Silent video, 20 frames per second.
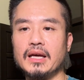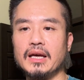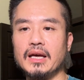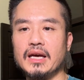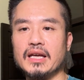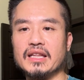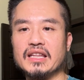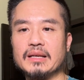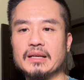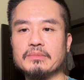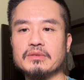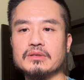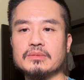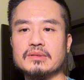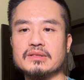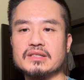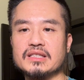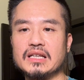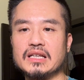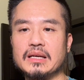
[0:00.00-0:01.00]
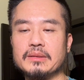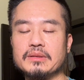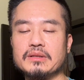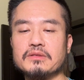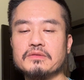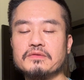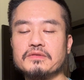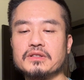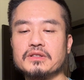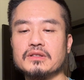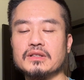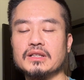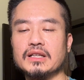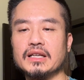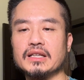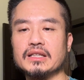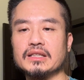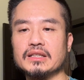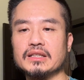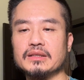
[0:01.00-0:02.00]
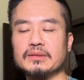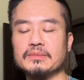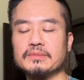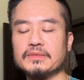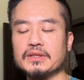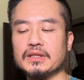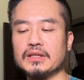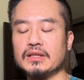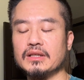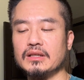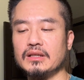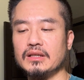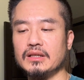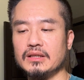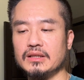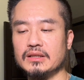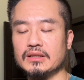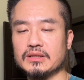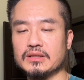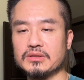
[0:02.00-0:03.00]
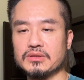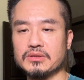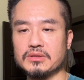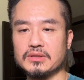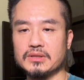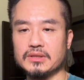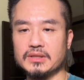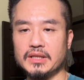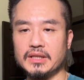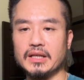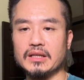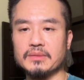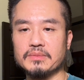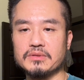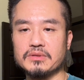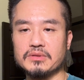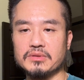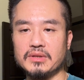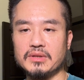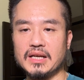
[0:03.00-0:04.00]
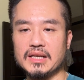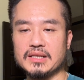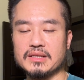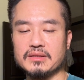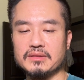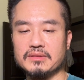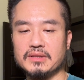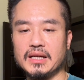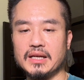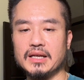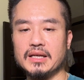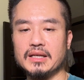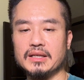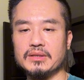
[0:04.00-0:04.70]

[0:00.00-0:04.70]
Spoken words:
at that moment in time you feel like in a state of stress, right?